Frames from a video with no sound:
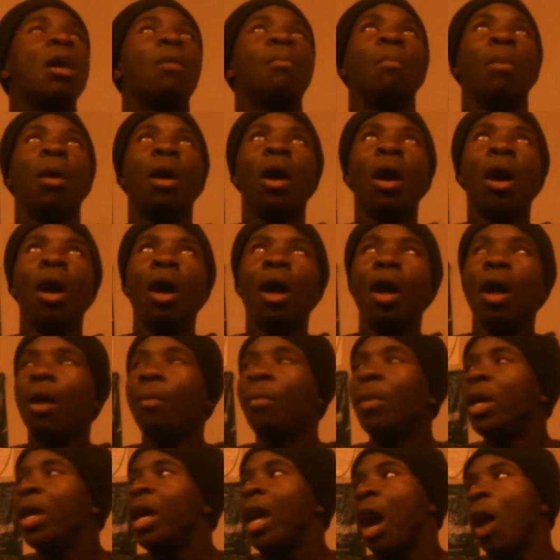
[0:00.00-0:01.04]

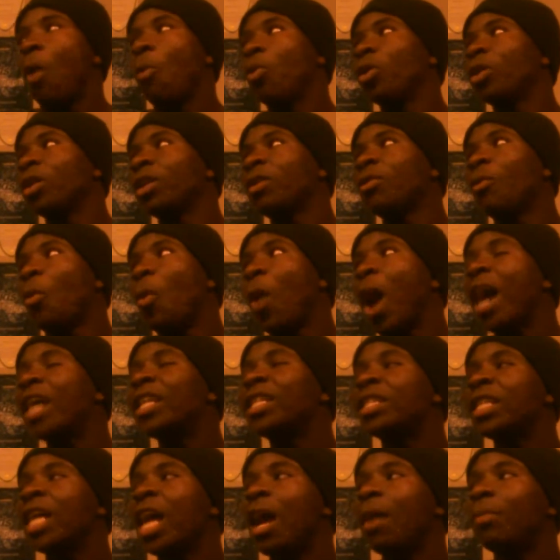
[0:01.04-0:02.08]
Mom, I wanted a
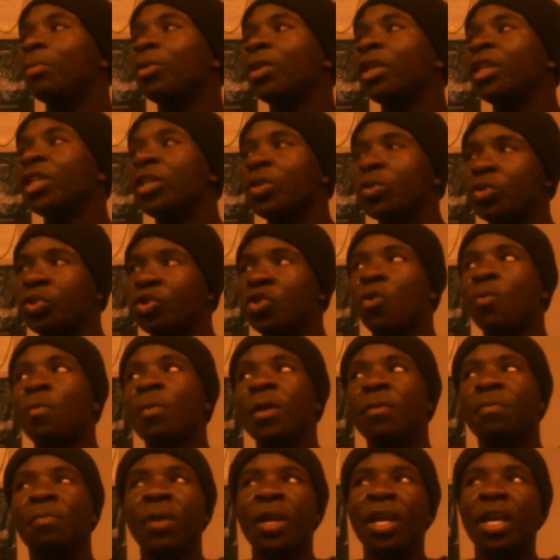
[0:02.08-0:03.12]
white tablet, you
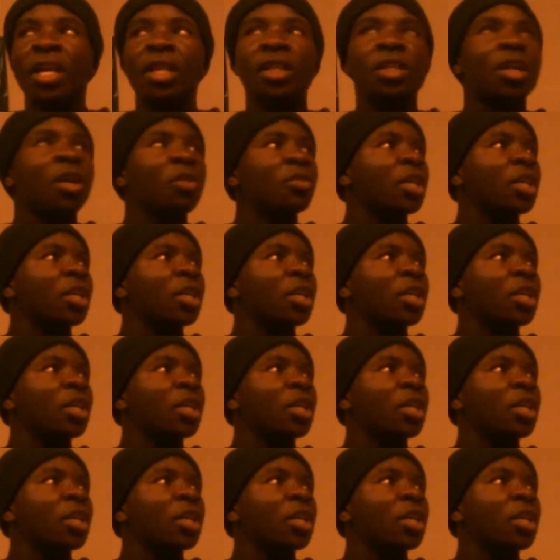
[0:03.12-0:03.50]
stupid bitch.